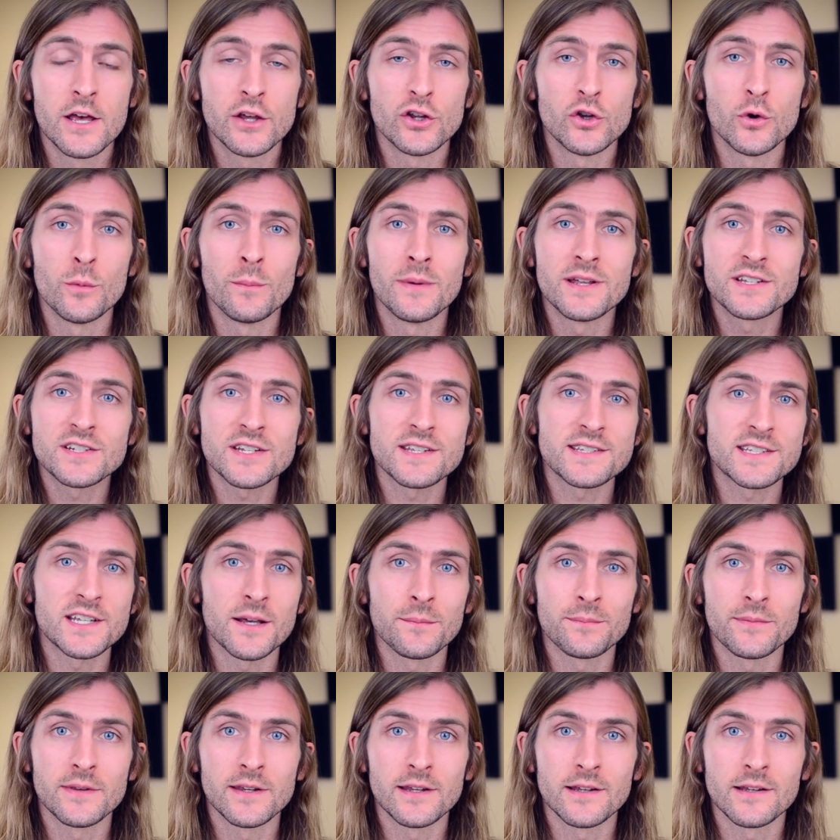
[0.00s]
You mention
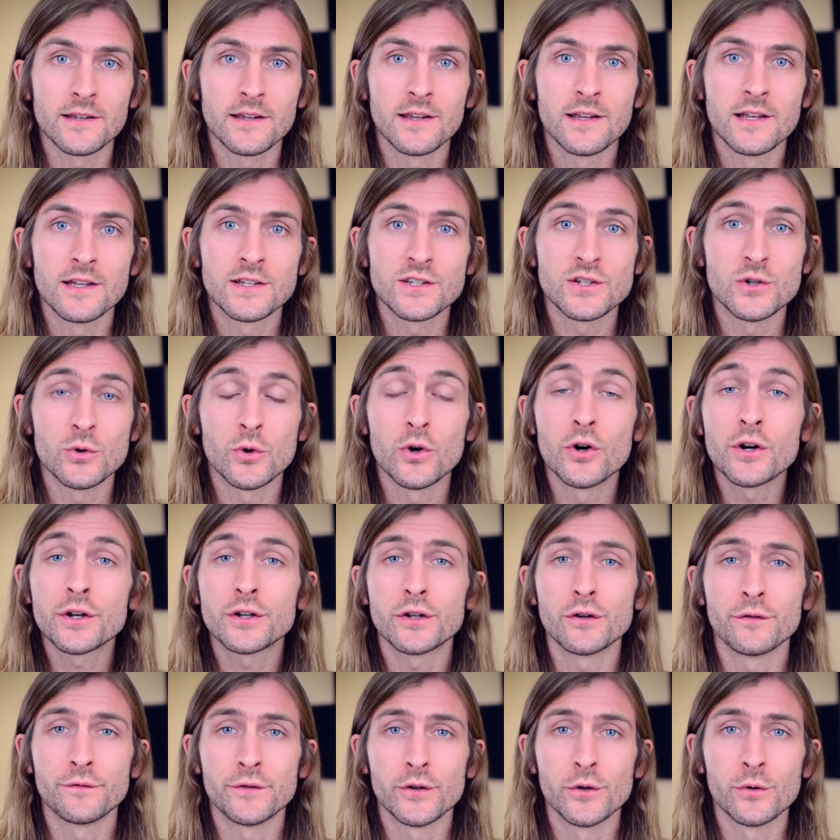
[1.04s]
something to
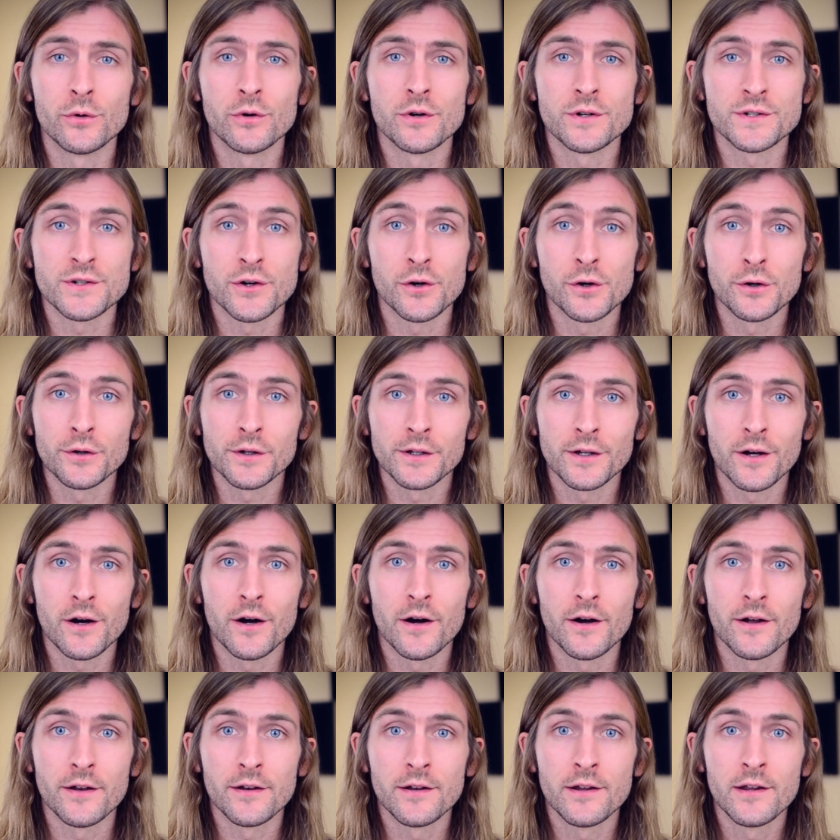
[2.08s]
hook your viewers early
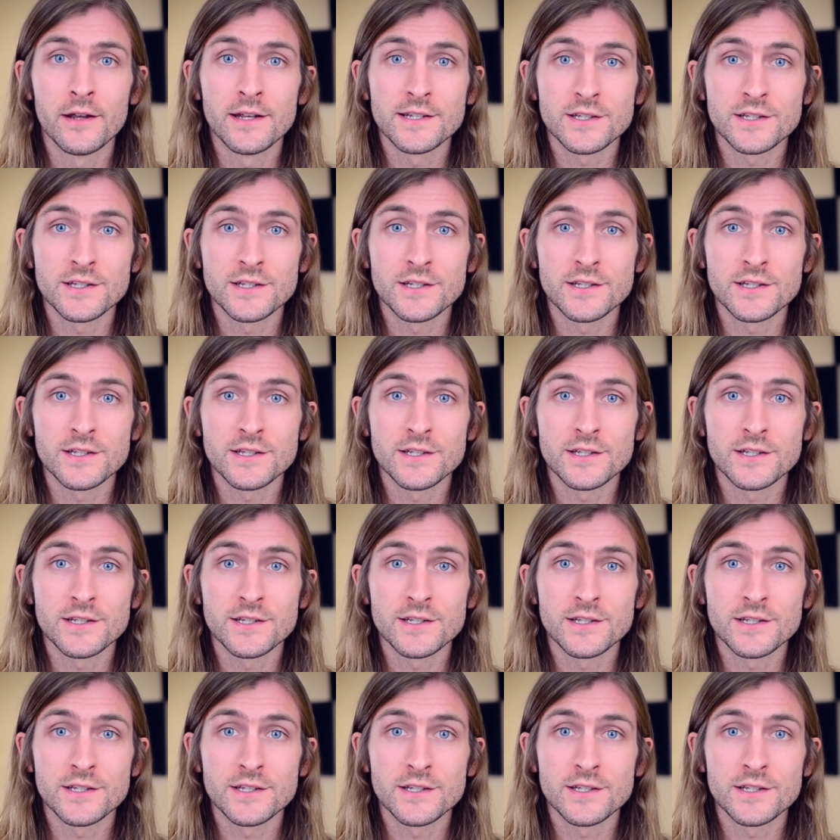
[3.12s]
on